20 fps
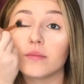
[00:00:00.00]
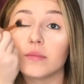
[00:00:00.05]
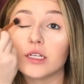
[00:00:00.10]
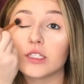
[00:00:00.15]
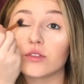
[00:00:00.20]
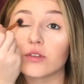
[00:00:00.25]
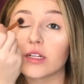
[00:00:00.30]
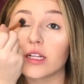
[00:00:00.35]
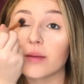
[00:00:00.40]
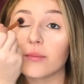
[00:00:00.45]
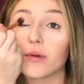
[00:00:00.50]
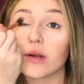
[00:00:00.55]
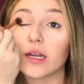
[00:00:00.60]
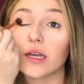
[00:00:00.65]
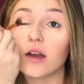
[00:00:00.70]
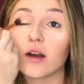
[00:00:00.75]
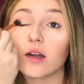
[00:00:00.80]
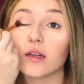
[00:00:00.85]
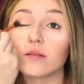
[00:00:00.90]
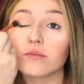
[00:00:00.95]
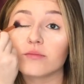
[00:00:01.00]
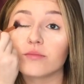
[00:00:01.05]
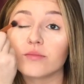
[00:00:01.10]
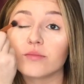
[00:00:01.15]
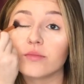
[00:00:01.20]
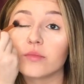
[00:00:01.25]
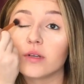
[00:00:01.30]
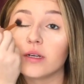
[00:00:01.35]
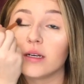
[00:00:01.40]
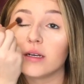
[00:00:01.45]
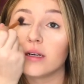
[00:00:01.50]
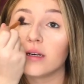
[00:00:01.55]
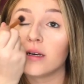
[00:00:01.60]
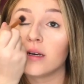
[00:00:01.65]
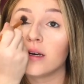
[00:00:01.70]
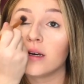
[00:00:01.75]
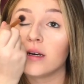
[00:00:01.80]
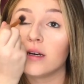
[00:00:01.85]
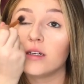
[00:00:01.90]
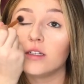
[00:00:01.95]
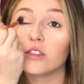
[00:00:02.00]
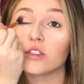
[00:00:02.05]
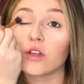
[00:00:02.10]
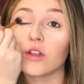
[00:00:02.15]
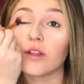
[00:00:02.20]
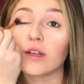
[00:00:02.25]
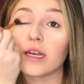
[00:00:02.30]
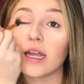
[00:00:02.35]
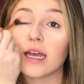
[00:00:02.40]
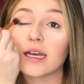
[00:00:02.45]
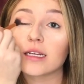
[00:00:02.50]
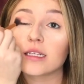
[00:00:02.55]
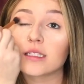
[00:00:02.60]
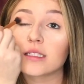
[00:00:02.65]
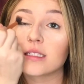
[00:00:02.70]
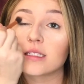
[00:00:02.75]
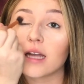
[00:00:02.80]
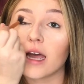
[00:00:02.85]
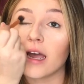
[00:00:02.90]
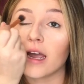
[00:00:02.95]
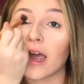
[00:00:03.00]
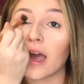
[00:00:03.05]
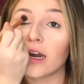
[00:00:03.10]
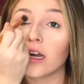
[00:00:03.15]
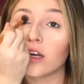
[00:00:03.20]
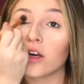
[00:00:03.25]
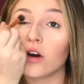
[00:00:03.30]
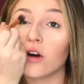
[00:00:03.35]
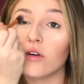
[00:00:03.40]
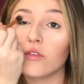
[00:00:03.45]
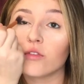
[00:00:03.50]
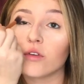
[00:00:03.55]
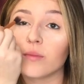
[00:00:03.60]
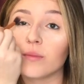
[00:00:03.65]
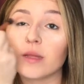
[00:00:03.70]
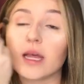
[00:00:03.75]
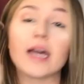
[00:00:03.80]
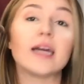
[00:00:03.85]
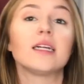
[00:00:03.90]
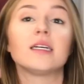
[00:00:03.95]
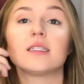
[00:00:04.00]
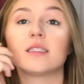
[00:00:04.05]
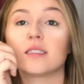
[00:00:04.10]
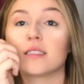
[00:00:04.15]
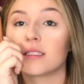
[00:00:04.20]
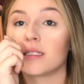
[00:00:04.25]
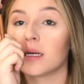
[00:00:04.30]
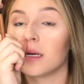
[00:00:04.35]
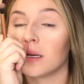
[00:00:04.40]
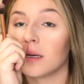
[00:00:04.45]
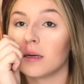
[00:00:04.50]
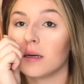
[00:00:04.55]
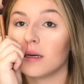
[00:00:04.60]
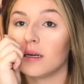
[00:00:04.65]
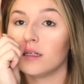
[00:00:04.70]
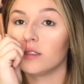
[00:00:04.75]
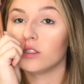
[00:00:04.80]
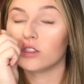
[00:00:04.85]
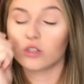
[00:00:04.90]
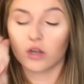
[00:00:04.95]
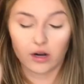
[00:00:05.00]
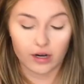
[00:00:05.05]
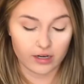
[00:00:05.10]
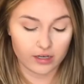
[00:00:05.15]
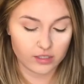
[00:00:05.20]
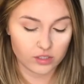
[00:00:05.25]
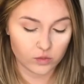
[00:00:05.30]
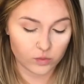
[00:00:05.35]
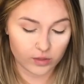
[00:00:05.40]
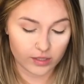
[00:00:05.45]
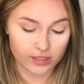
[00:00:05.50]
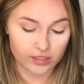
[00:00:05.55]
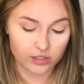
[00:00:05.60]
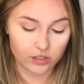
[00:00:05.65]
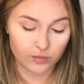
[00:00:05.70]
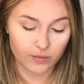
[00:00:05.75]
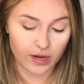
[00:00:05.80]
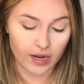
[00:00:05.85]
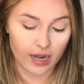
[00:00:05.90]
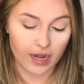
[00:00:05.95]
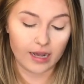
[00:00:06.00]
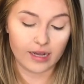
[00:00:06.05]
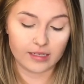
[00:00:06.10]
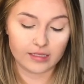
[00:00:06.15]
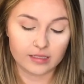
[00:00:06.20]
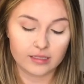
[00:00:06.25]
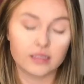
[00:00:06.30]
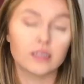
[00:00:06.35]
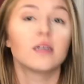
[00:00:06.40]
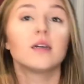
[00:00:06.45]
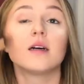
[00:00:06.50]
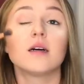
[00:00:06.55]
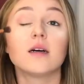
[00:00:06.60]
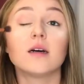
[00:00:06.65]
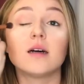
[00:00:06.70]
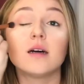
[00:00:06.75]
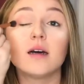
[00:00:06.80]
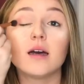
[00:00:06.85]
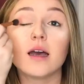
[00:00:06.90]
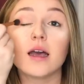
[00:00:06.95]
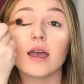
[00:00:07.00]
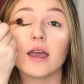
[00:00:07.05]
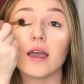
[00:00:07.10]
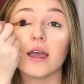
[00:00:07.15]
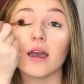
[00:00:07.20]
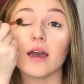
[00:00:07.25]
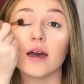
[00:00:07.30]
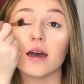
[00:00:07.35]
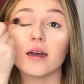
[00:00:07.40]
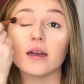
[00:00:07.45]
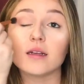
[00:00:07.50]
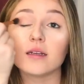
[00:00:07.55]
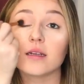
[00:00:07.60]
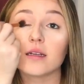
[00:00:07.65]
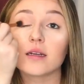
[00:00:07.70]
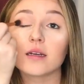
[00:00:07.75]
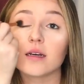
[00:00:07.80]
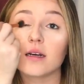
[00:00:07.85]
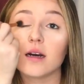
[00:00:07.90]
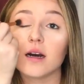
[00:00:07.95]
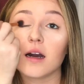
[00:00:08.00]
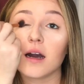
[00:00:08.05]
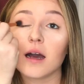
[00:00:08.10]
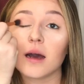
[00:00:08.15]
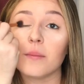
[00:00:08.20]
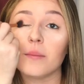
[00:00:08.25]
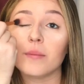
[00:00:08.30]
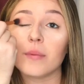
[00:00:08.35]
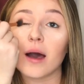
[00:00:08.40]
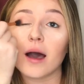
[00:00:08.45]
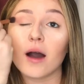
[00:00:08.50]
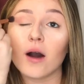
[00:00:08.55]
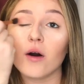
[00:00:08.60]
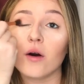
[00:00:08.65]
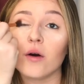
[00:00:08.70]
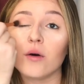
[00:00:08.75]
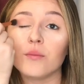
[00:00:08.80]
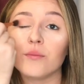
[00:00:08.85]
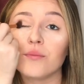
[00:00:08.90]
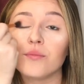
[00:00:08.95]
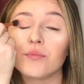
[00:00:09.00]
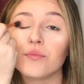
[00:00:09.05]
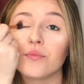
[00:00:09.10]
It's really pretty on. So the next, I kind of go from lightest to darkest when I do my eyes, and about